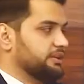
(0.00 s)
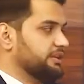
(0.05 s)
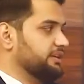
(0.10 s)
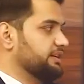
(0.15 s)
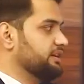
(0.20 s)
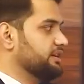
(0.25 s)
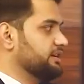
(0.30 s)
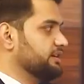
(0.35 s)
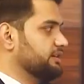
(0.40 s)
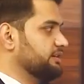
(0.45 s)

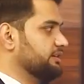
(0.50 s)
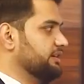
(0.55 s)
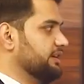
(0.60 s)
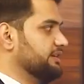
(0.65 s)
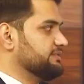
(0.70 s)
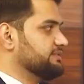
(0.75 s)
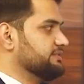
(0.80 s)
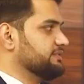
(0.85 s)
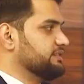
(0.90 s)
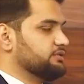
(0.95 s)
Here,
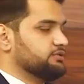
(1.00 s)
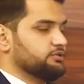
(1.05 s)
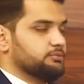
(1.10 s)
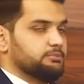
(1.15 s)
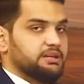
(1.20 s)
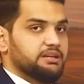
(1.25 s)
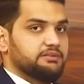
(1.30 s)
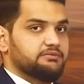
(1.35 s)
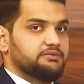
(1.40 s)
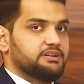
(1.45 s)
it's the to
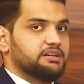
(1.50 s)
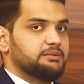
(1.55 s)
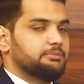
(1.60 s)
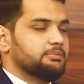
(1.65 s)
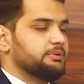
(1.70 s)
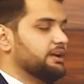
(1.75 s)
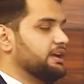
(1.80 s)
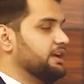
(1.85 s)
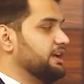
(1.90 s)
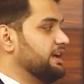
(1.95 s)
be
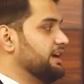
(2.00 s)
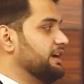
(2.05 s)
verb